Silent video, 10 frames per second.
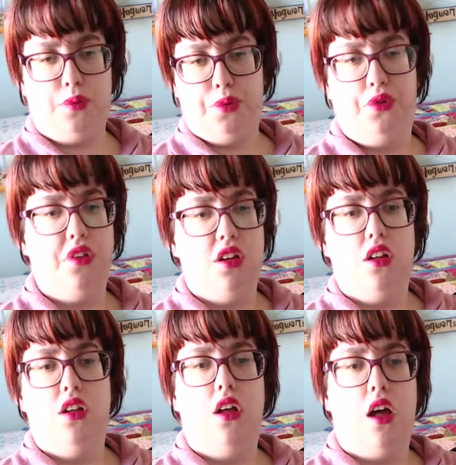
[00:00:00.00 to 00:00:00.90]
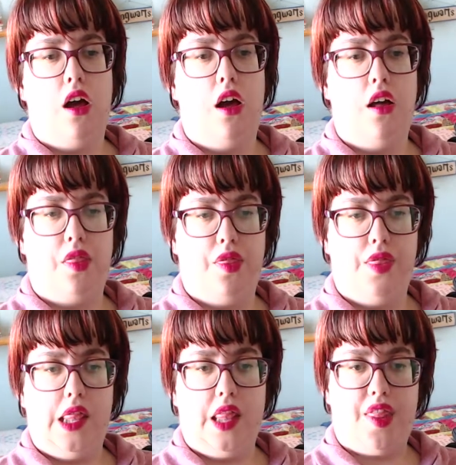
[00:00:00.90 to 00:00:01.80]
book,
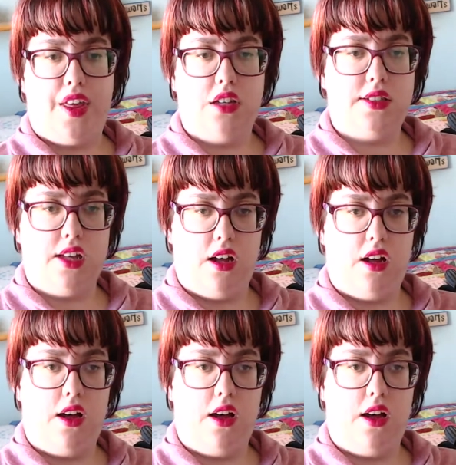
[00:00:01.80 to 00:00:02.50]
theatre